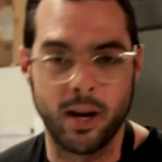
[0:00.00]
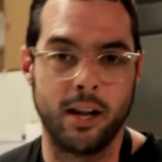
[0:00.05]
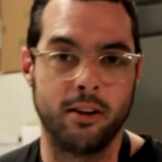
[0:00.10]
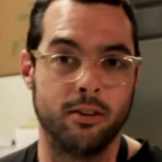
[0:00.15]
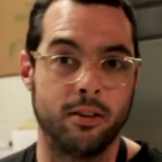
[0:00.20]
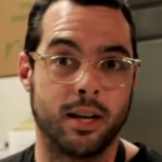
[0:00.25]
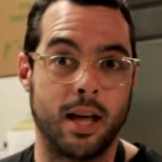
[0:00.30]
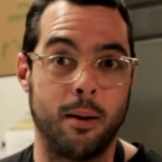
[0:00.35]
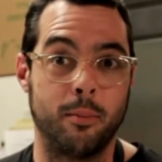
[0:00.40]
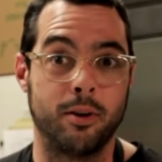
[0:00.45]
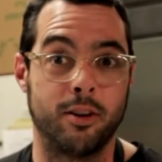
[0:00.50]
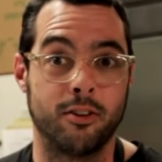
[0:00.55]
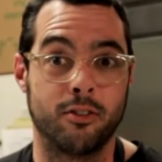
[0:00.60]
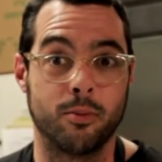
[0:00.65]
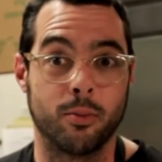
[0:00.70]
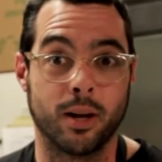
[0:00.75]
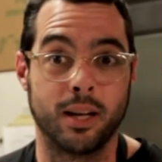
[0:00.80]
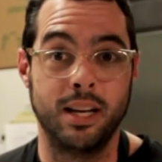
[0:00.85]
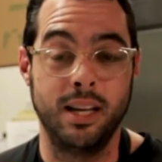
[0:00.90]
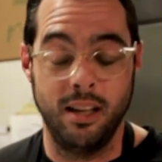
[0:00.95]
we're not doing
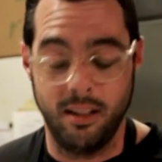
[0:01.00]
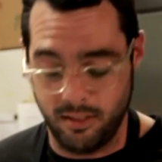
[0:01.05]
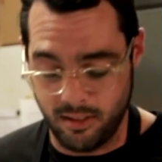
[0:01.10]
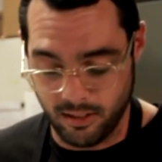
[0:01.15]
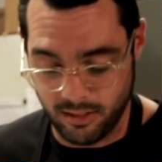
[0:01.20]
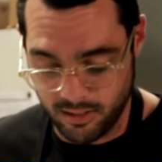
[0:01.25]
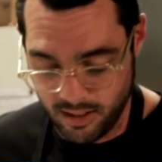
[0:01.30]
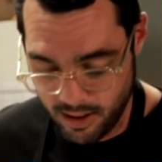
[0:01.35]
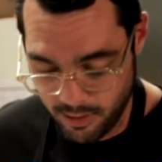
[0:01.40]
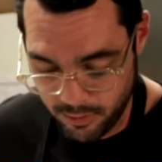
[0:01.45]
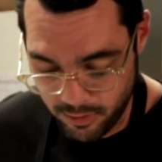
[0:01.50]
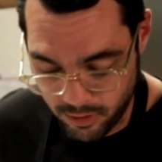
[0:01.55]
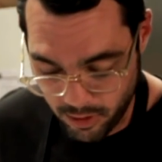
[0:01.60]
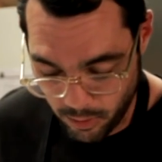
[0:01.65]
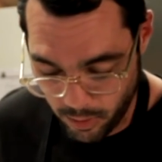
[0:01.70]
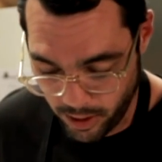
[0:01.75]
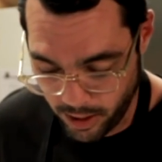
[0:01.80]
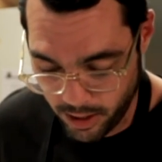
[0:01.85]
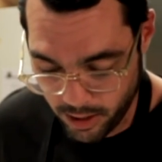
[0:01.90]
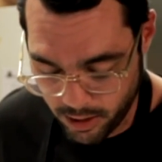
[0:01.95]
competition. We're going to eat this stuff.
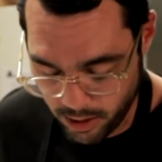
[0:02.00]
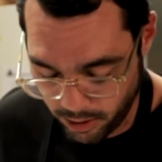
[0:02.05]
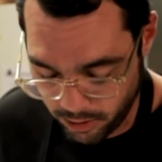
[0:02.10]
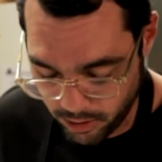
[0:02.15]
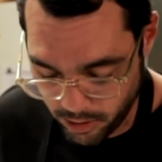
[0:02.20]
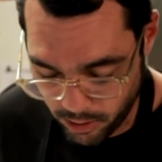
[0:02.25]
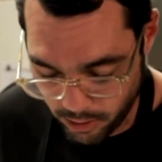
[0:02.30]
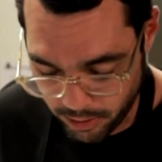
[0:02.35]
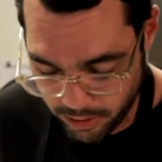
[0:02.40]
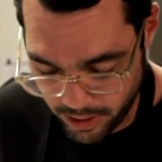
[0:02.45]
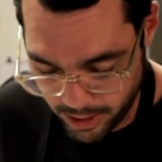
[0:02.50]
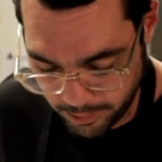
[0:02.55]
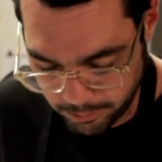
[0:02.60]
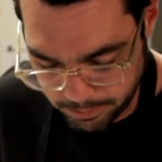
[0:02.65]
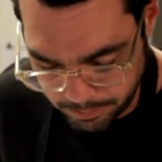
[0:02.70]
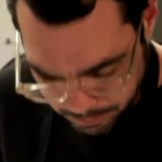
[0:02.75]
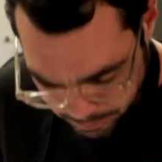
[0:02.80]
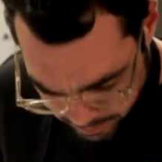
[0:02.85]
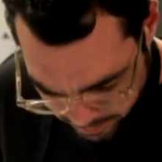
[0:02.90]
So we're going to cook the whole thing.